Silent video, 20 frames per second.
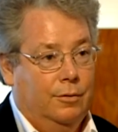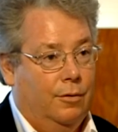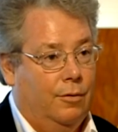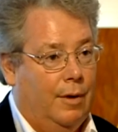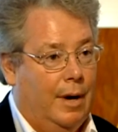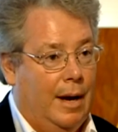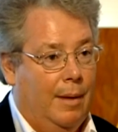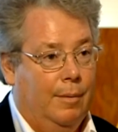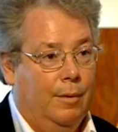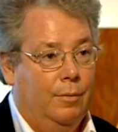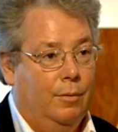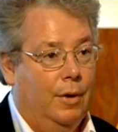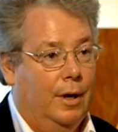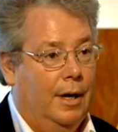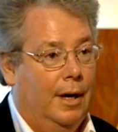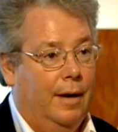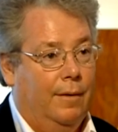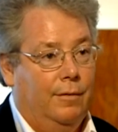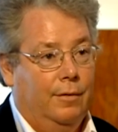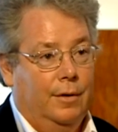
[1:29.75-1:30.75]
grabbing
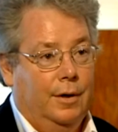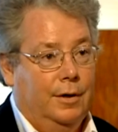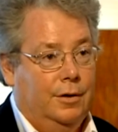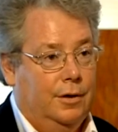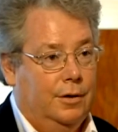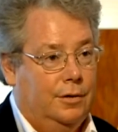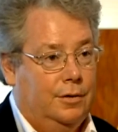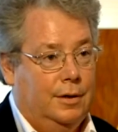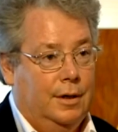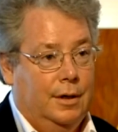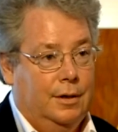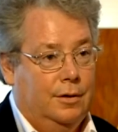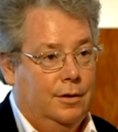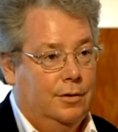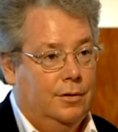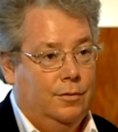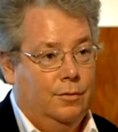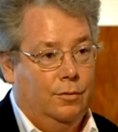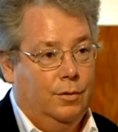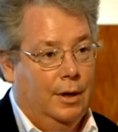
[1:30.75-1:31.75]
whatever and just and
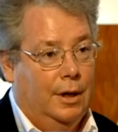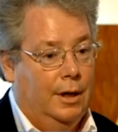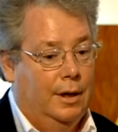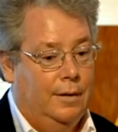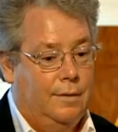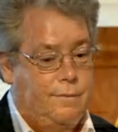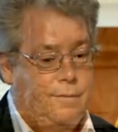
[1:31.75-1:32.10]
just running